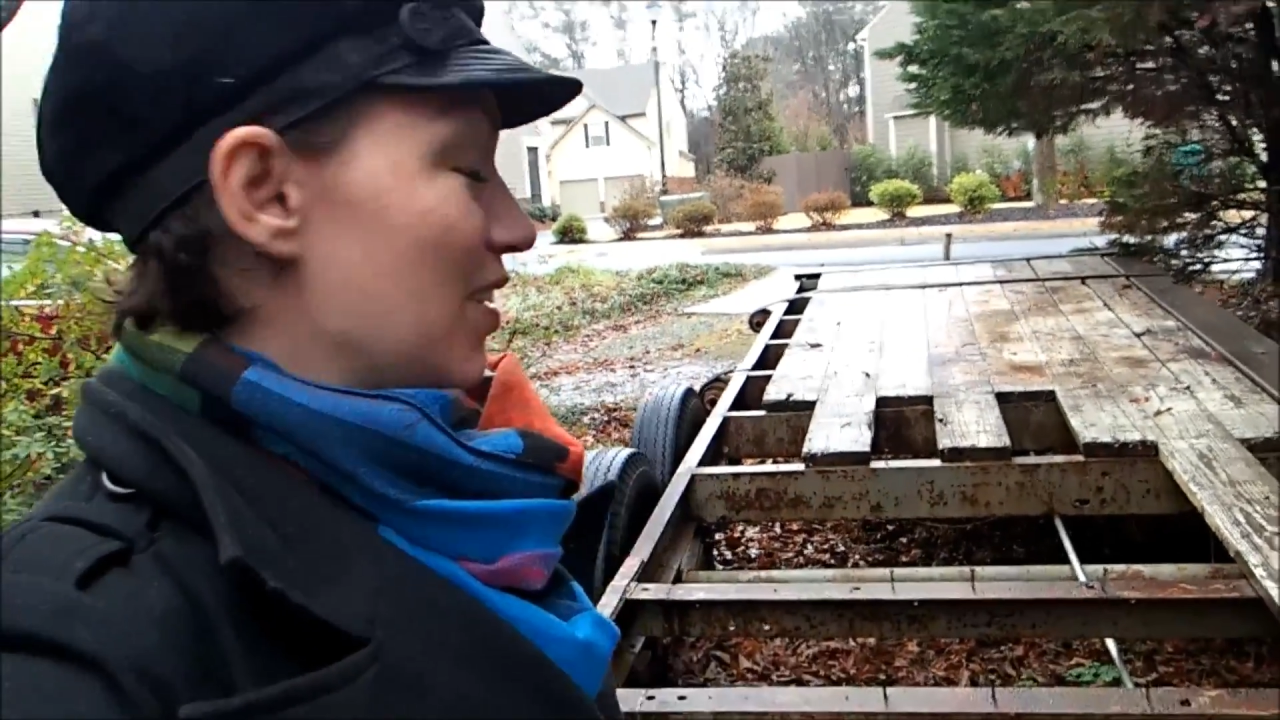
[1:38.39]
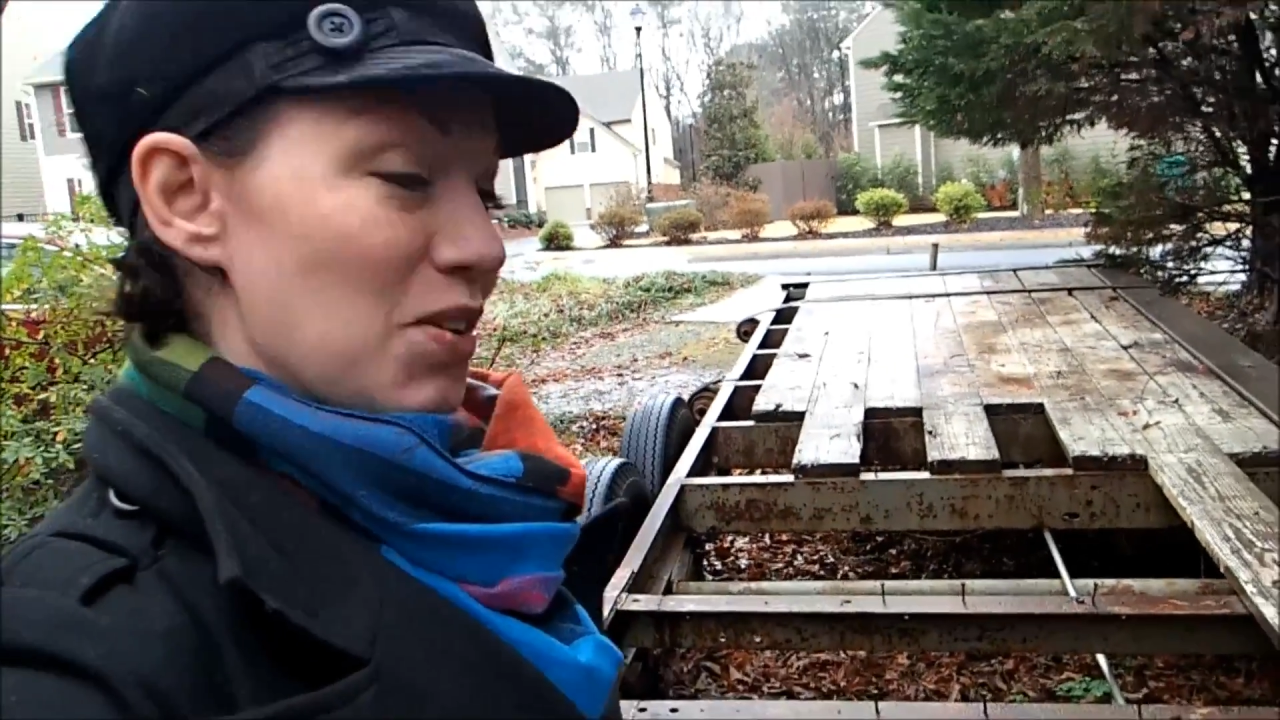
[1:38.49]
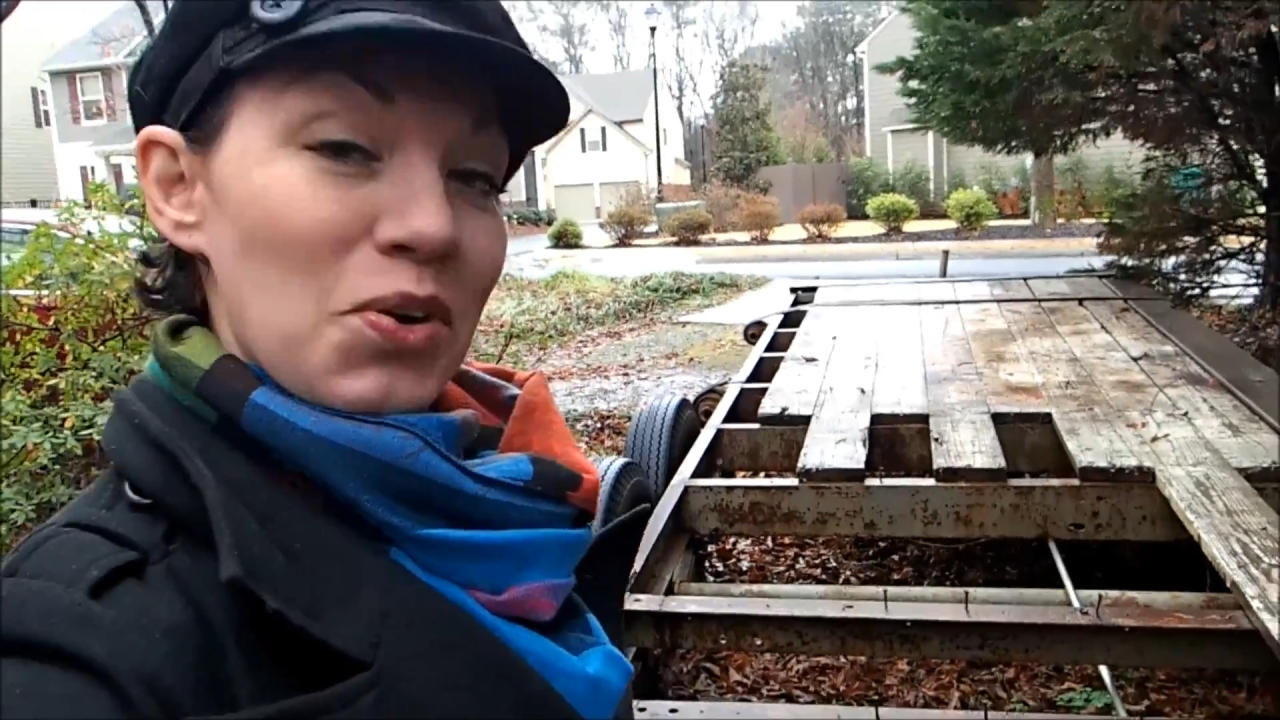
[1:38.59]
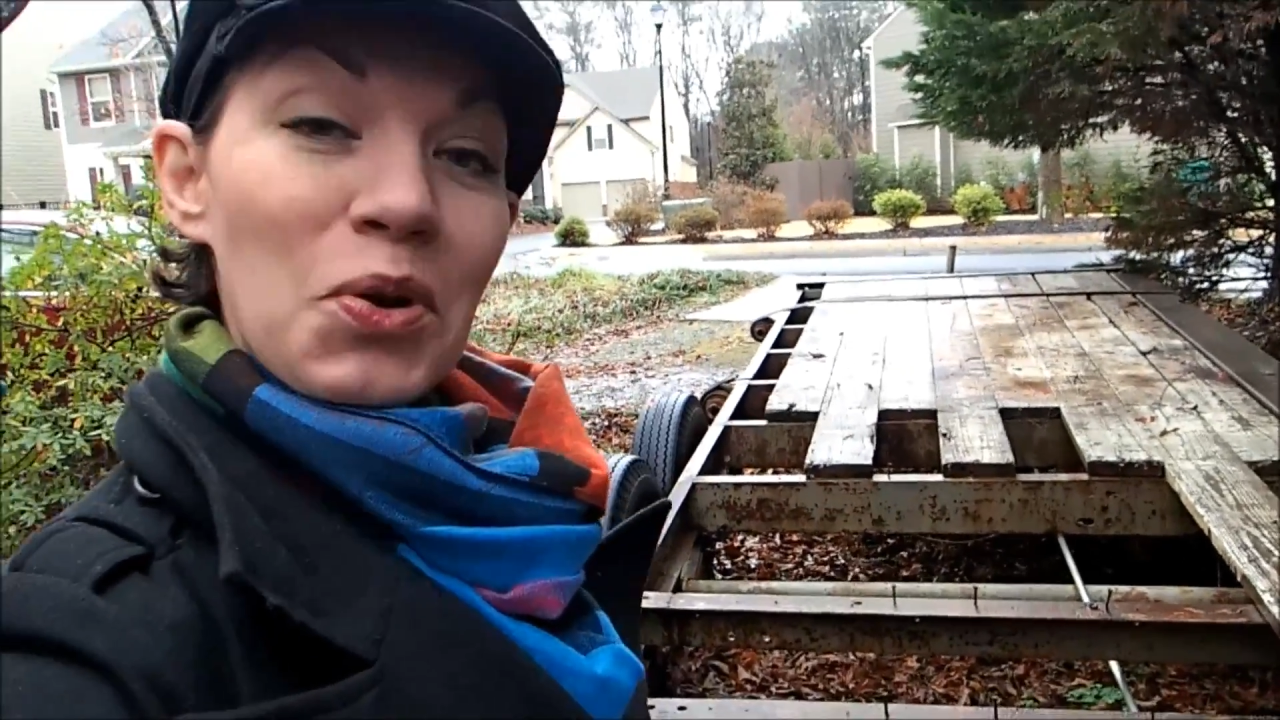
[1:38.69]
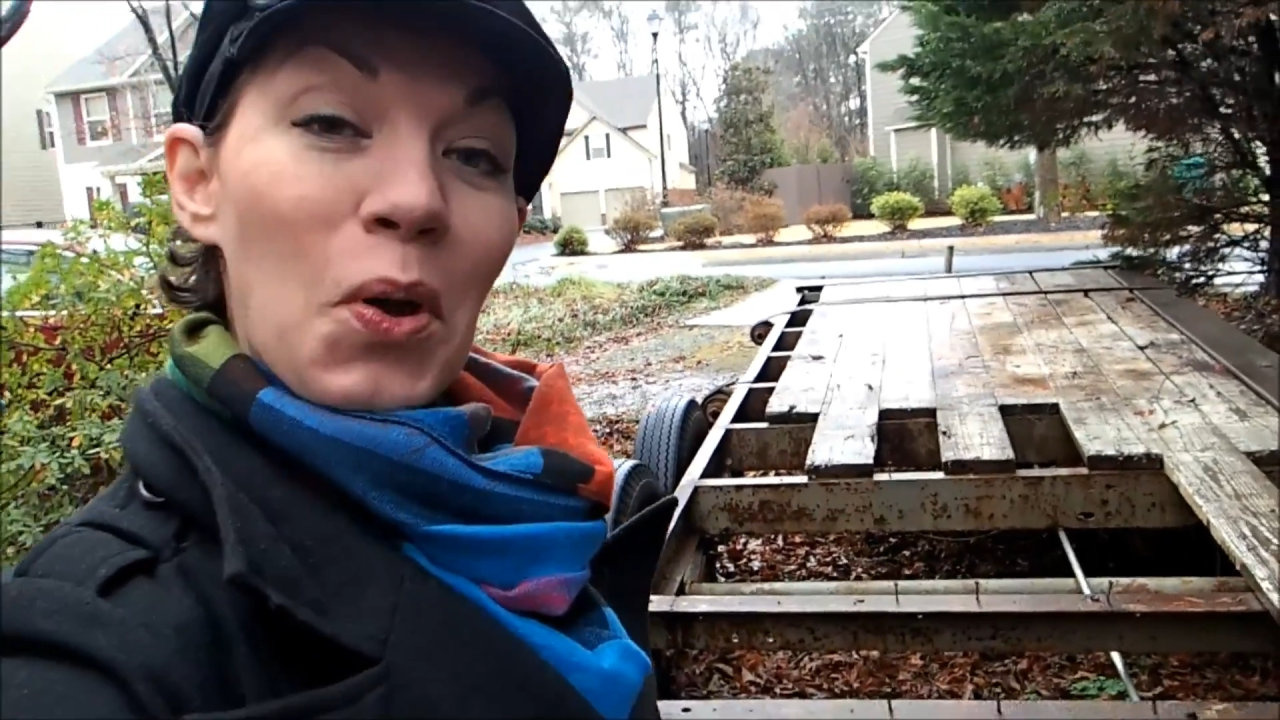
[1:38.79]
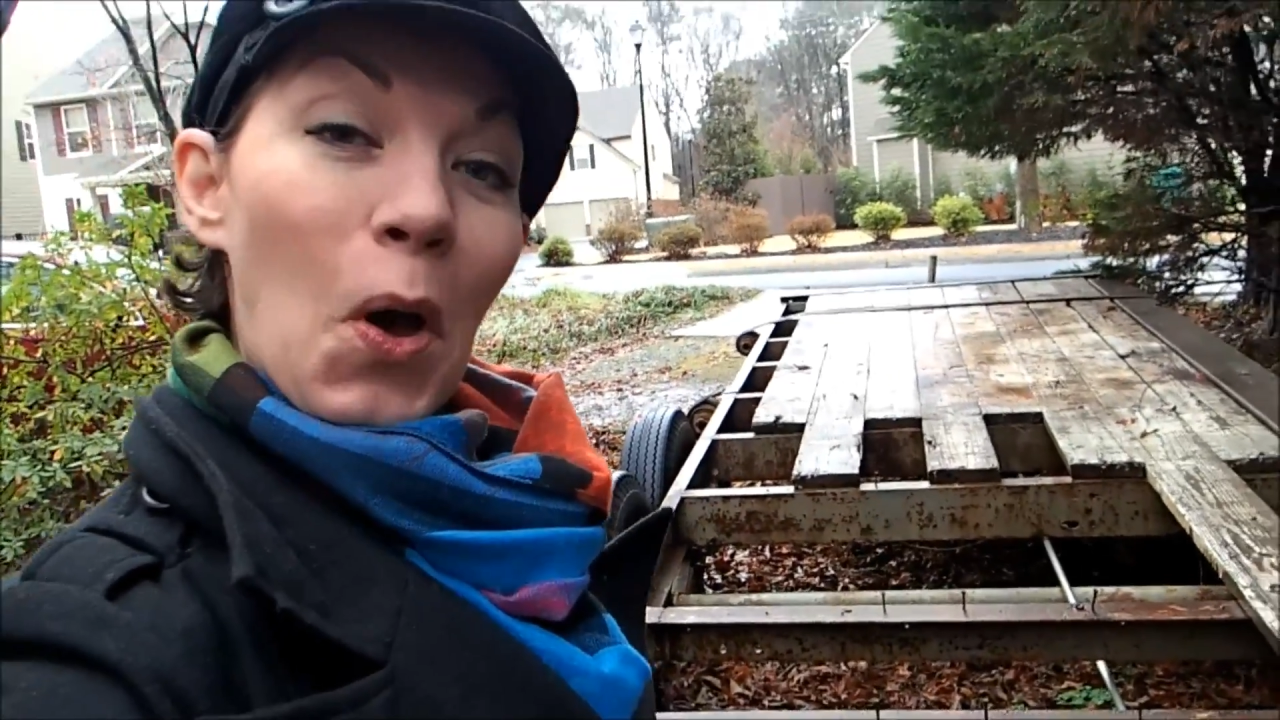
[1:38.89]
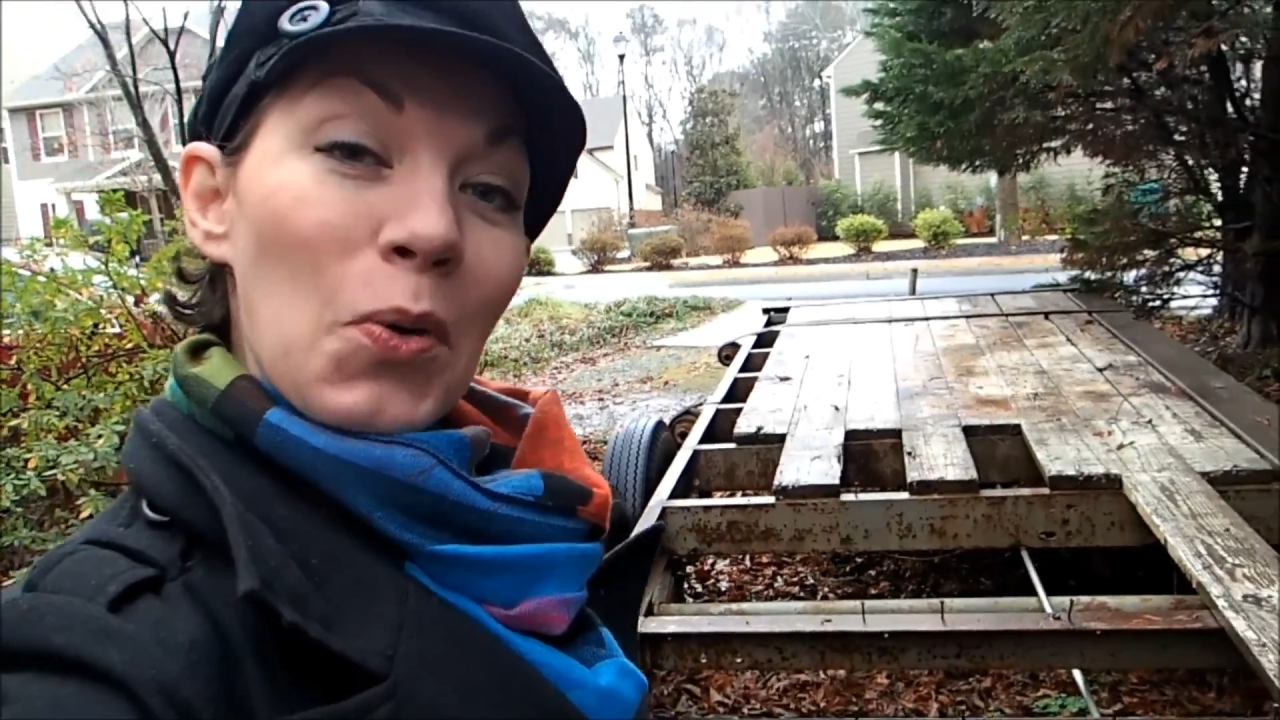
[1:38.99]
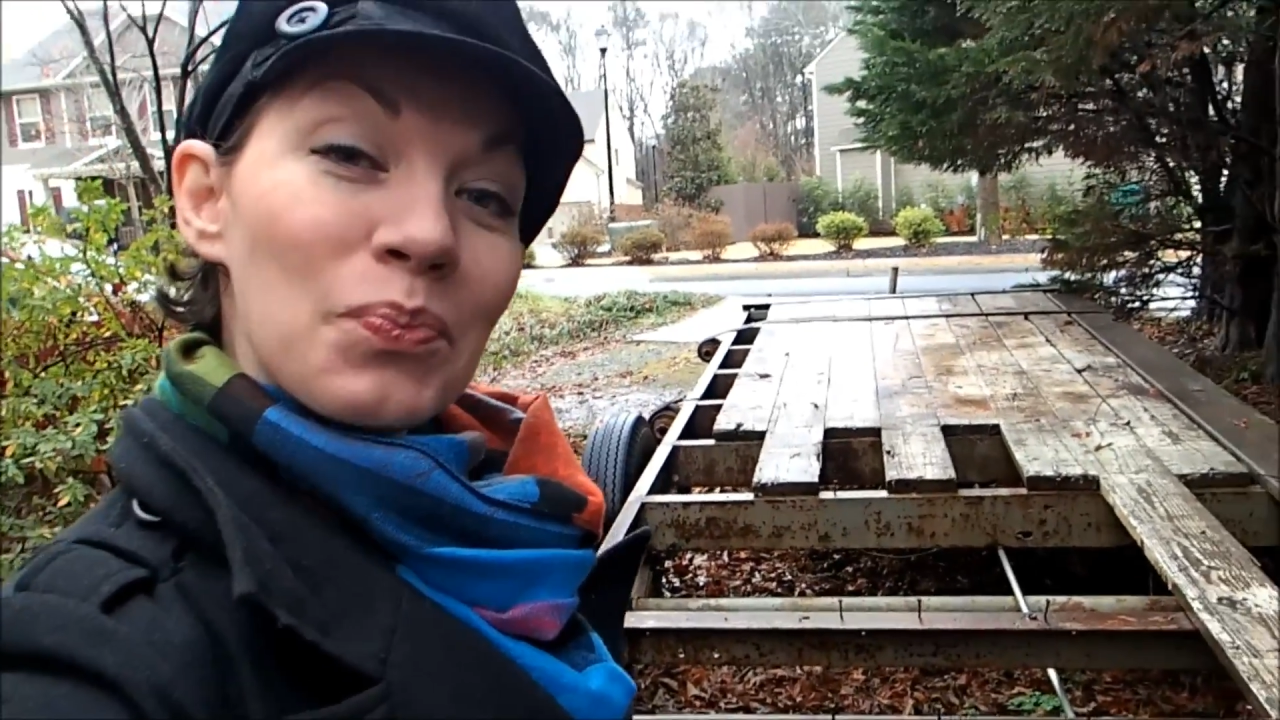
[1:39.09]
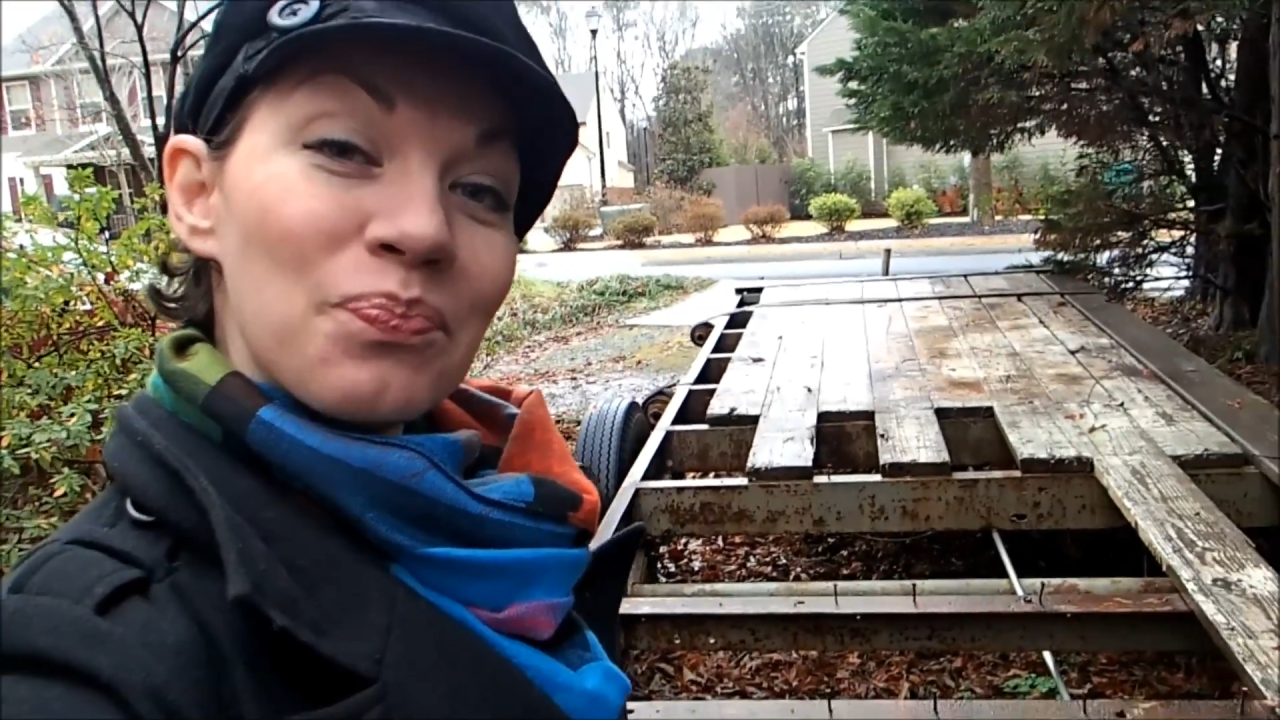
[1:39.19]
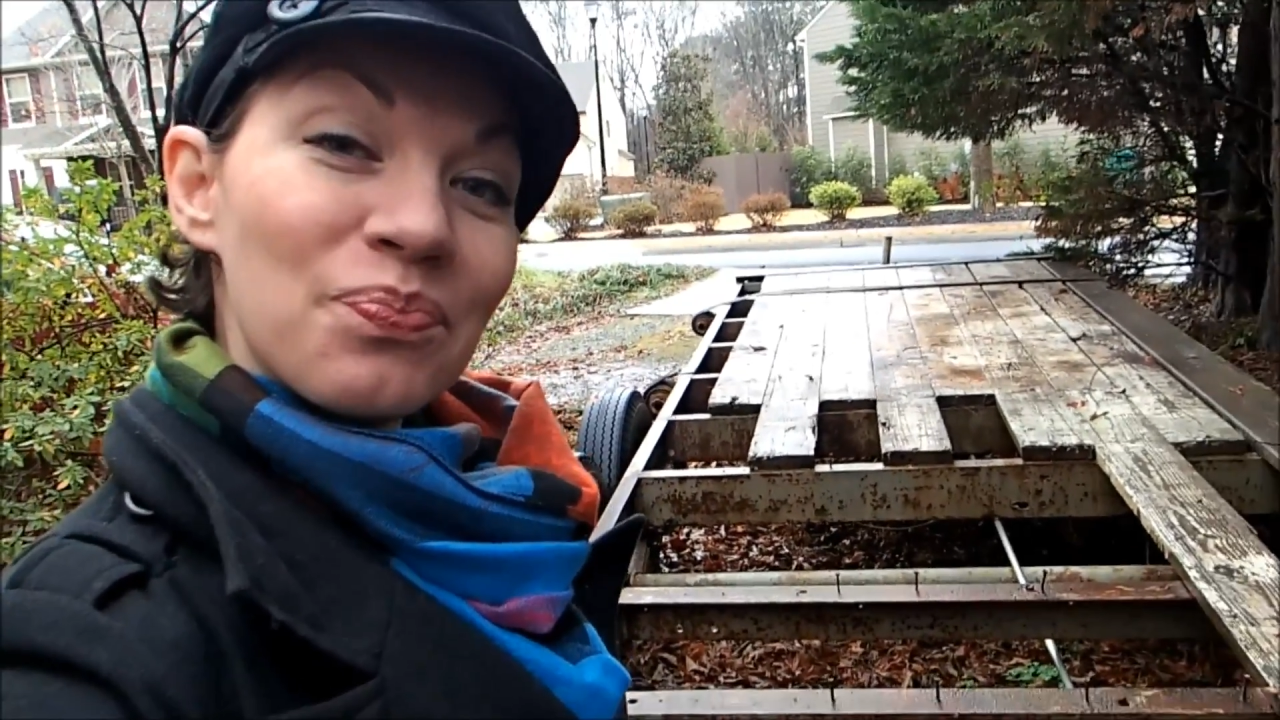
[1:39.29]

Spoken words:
is our new home.